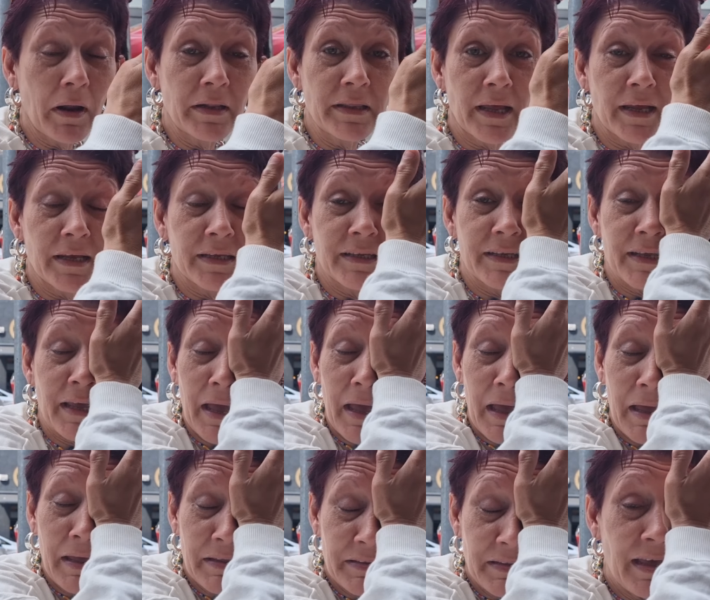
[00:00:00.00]
and like,
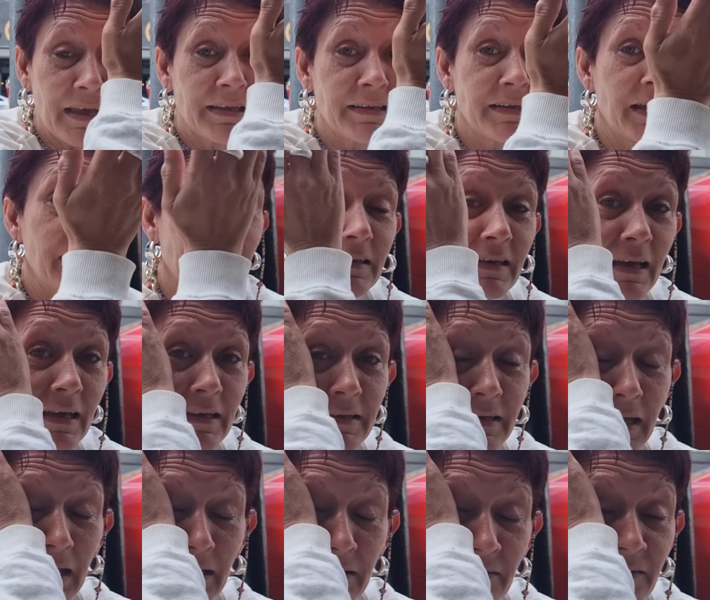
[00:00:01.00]
yeah, yeah, yeah, yeah,
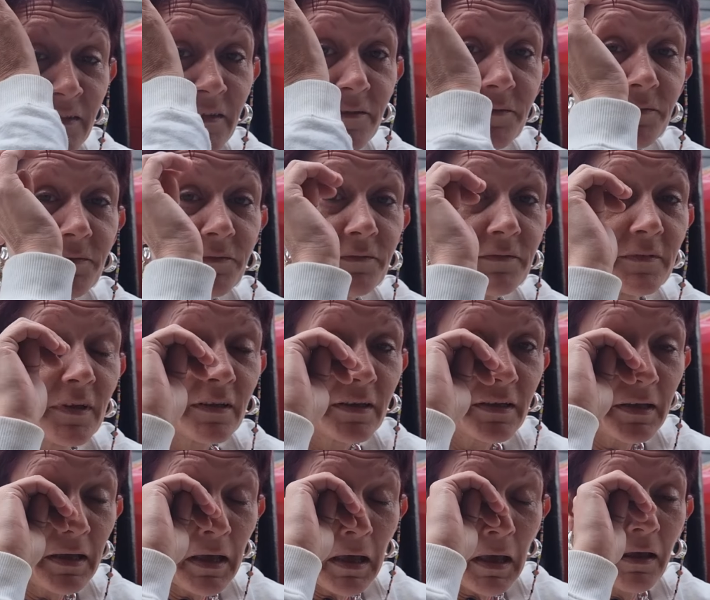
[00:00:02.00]
yeah. And then we started
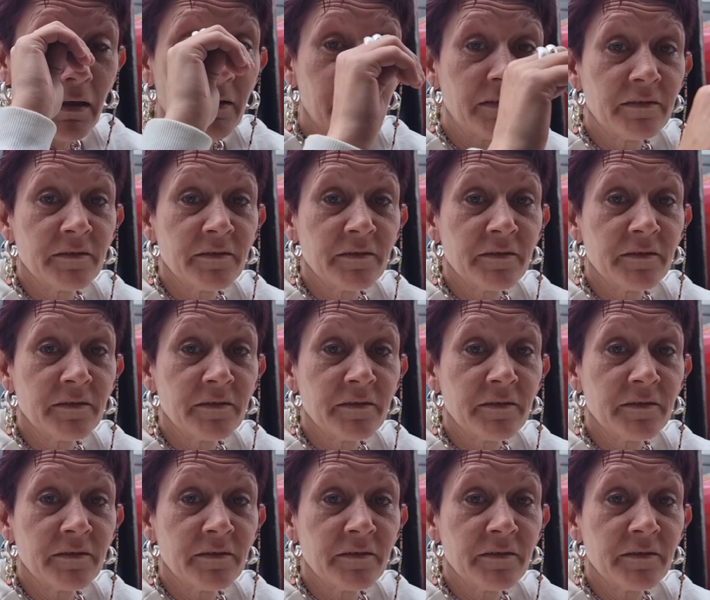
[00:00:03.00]
talking, yeah. we're